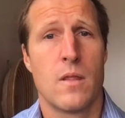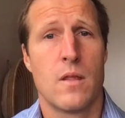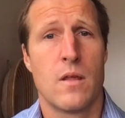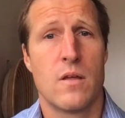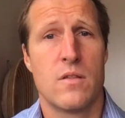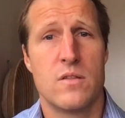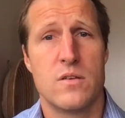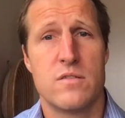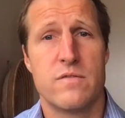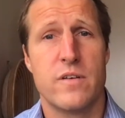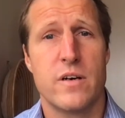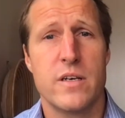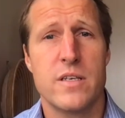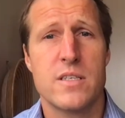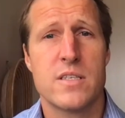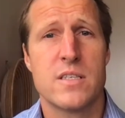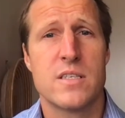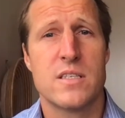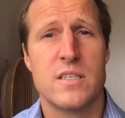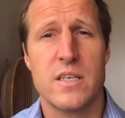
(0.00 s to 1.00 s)
The device
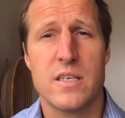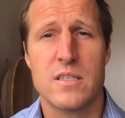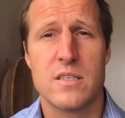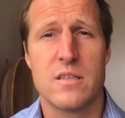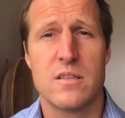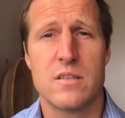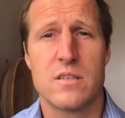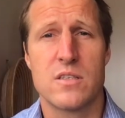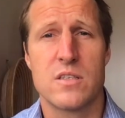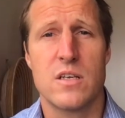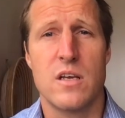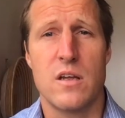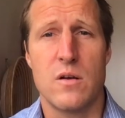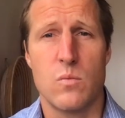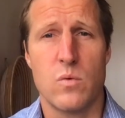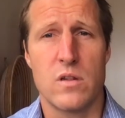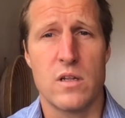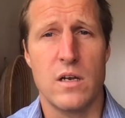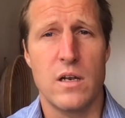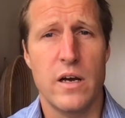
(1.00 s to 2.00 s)
sticks to the skin
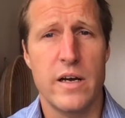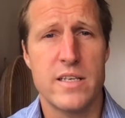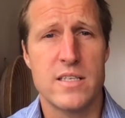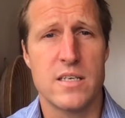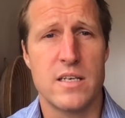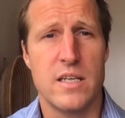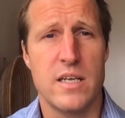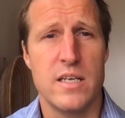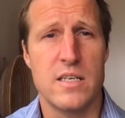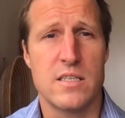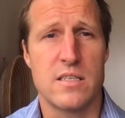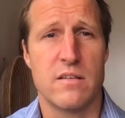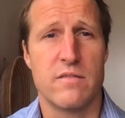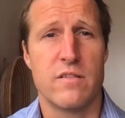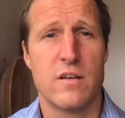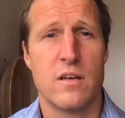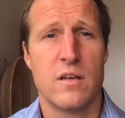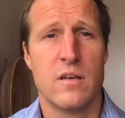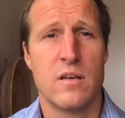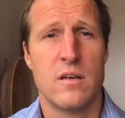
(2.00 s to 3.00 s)
with a light adhesive.
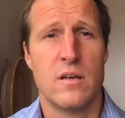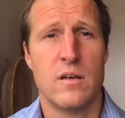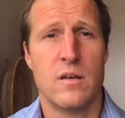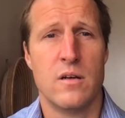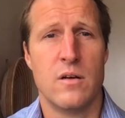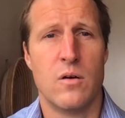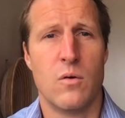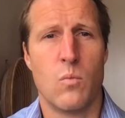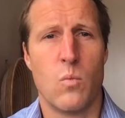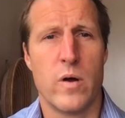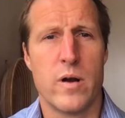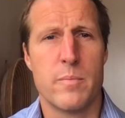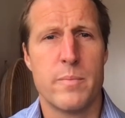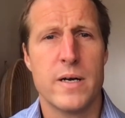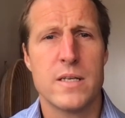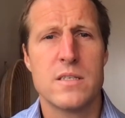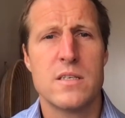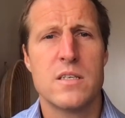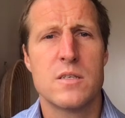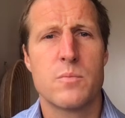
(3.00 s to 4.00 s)
When a
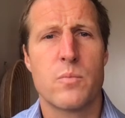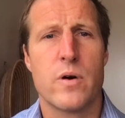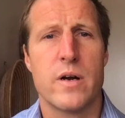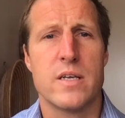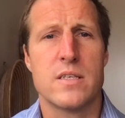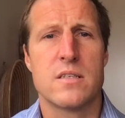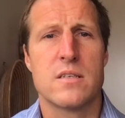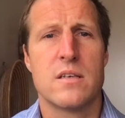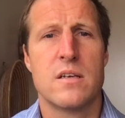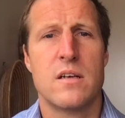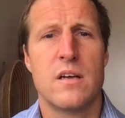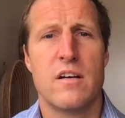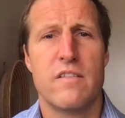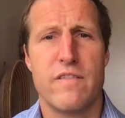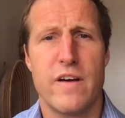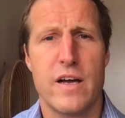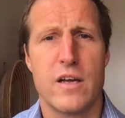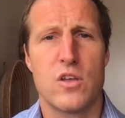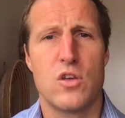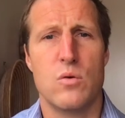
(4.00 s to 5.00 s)
button is pressed, a
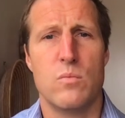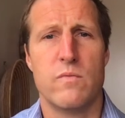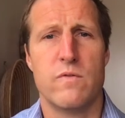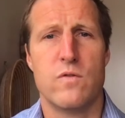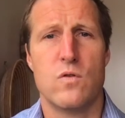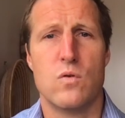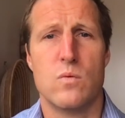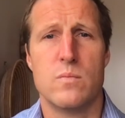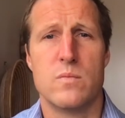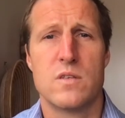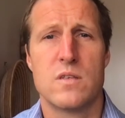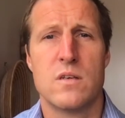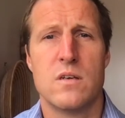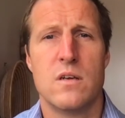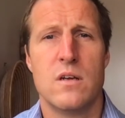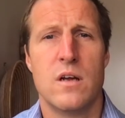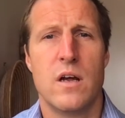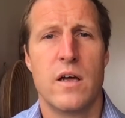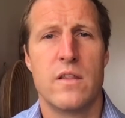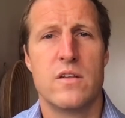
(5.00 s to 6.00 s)
vacuum forms,
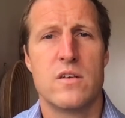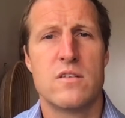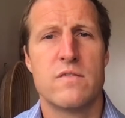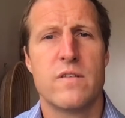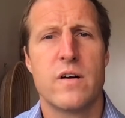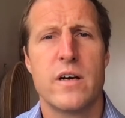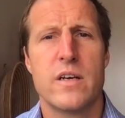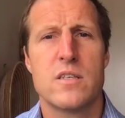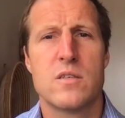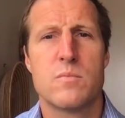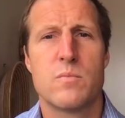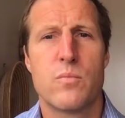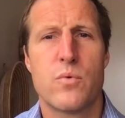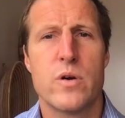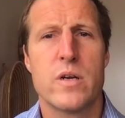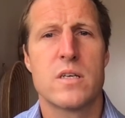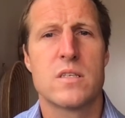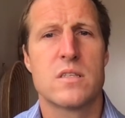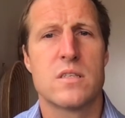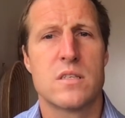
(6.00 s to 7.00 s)
and the device
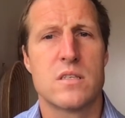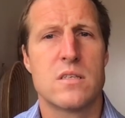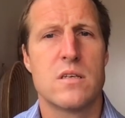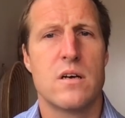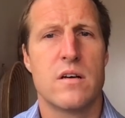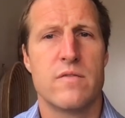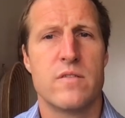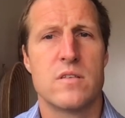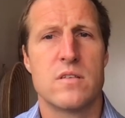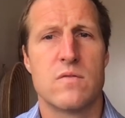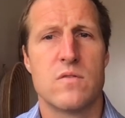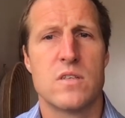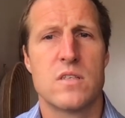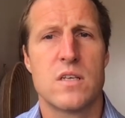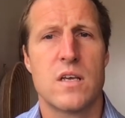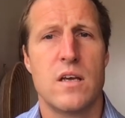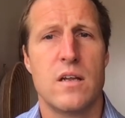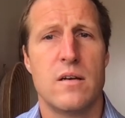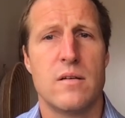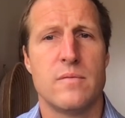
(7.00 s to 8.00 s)
pricks the surface of the
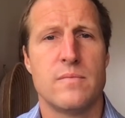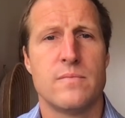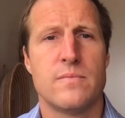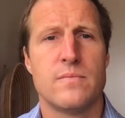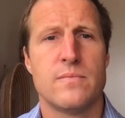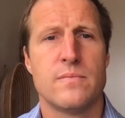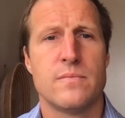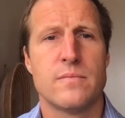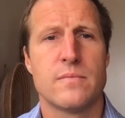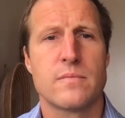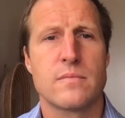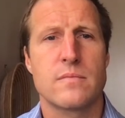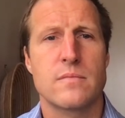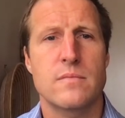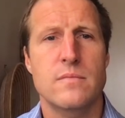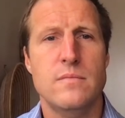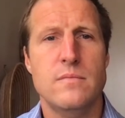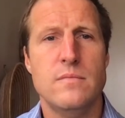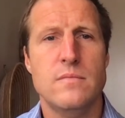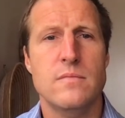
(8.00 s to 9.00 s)
skin.
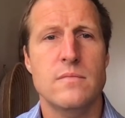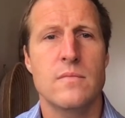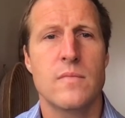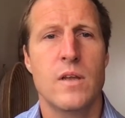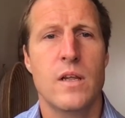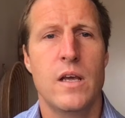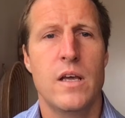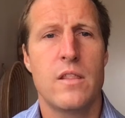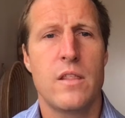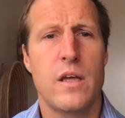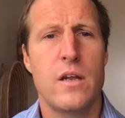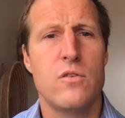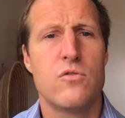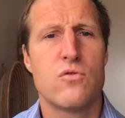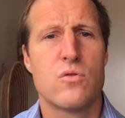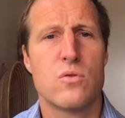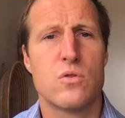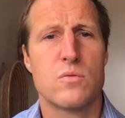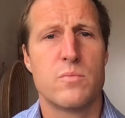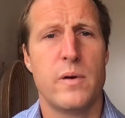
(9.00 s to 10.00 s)
It then
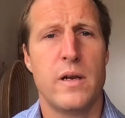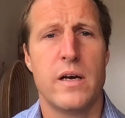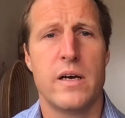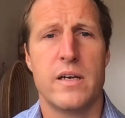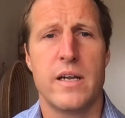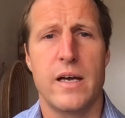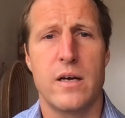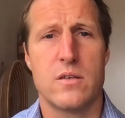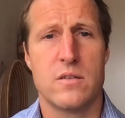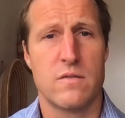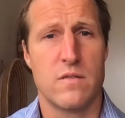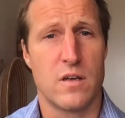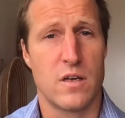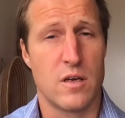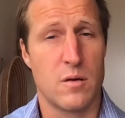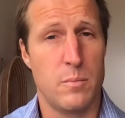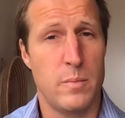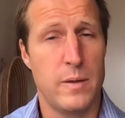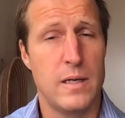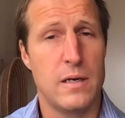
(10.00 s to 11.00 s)
draws blood out of the
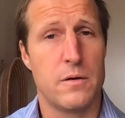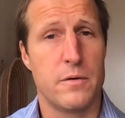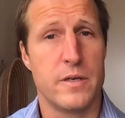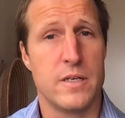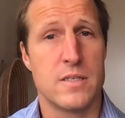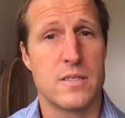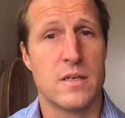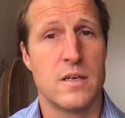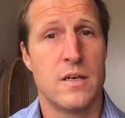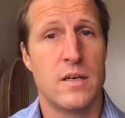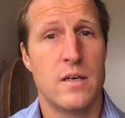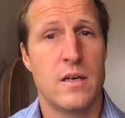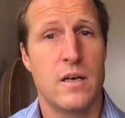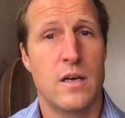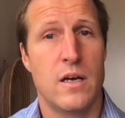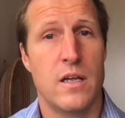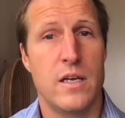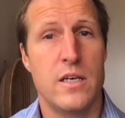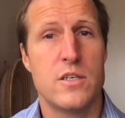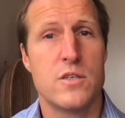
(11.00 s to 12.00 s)
capillaries
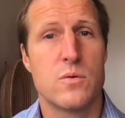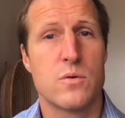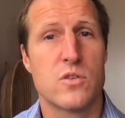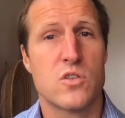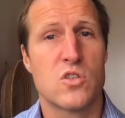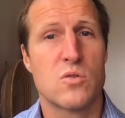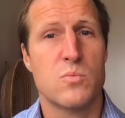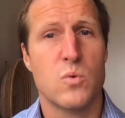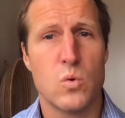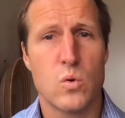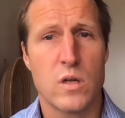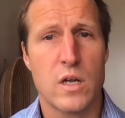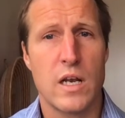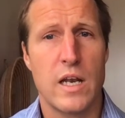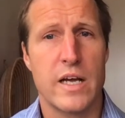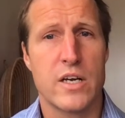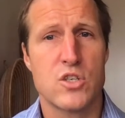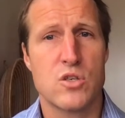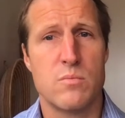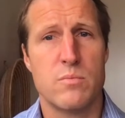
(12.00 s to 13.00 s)
and into a small
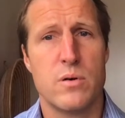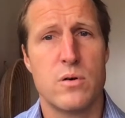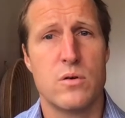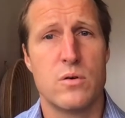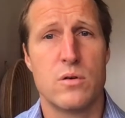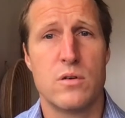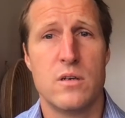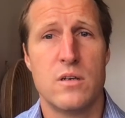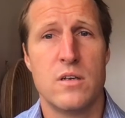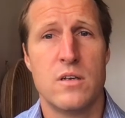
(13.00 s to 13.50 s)
collection pod.